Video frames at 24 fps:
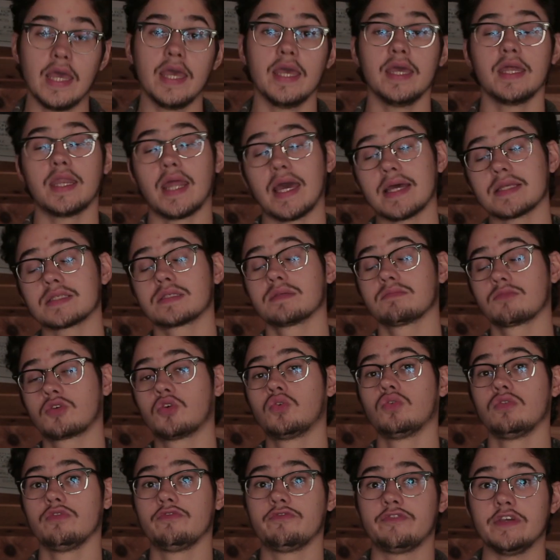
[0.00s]
It has some
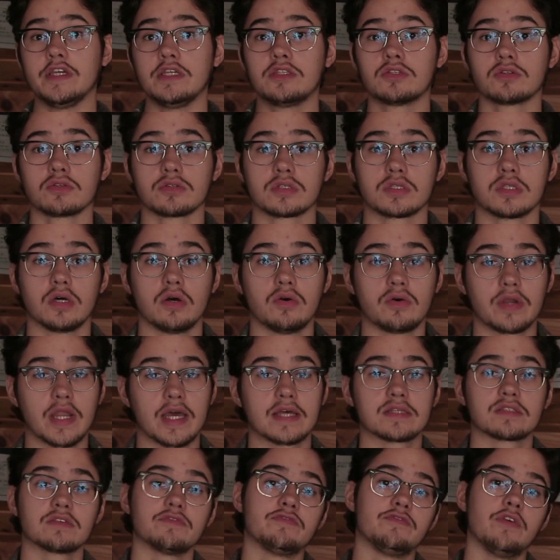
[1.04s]
cool features though. It
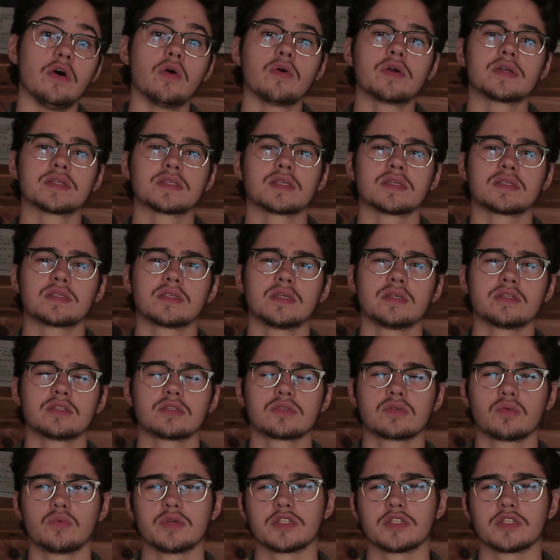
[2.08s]
has a focus assist,